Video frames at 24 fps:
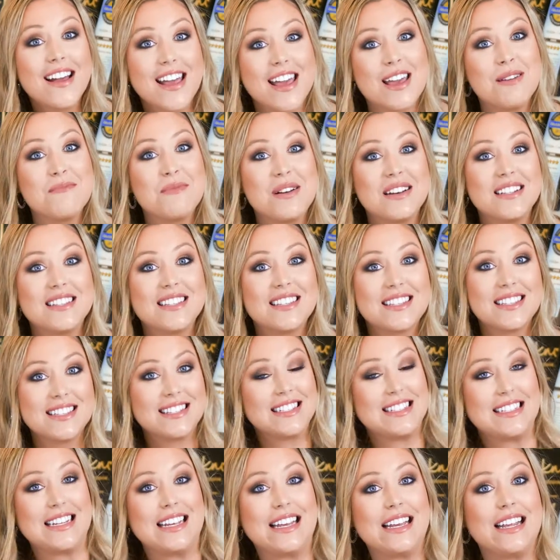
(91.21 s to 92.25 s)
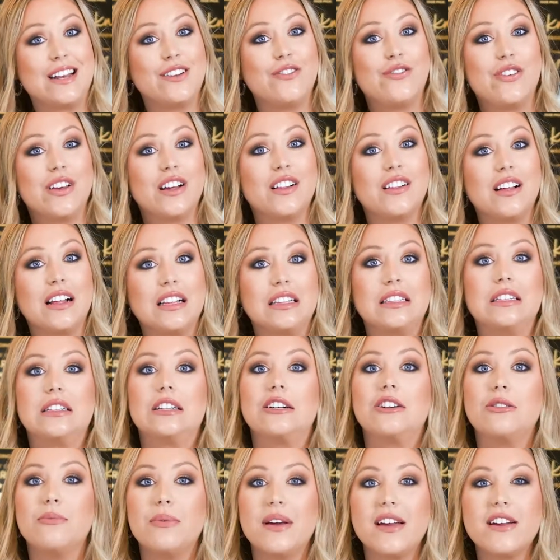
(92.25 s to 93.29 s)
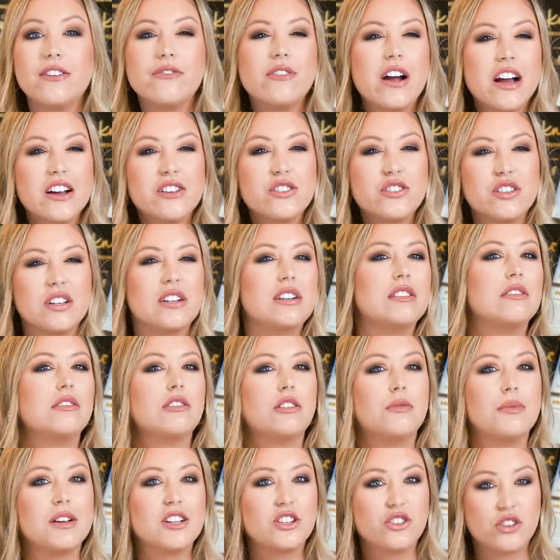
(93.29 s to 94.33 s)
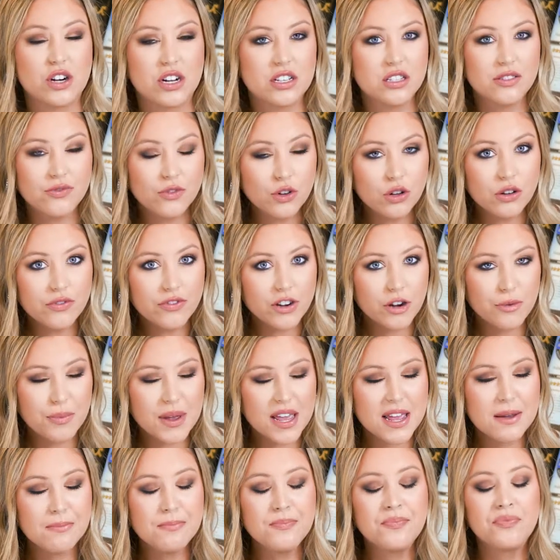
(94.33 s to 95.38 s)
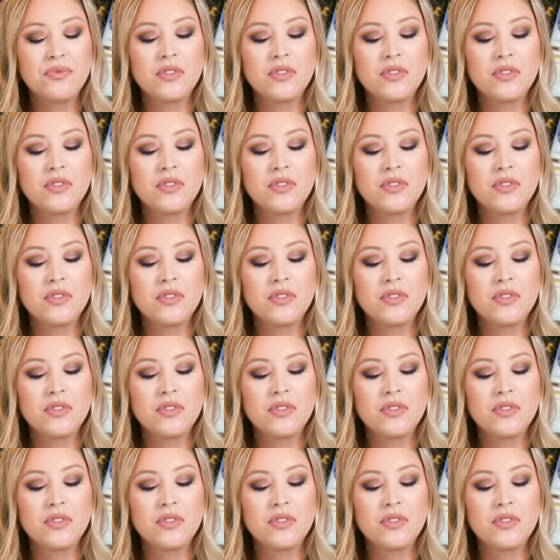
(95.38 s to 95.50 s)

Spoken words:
8 months did feel a little bit rushed and a little bit stressful for me.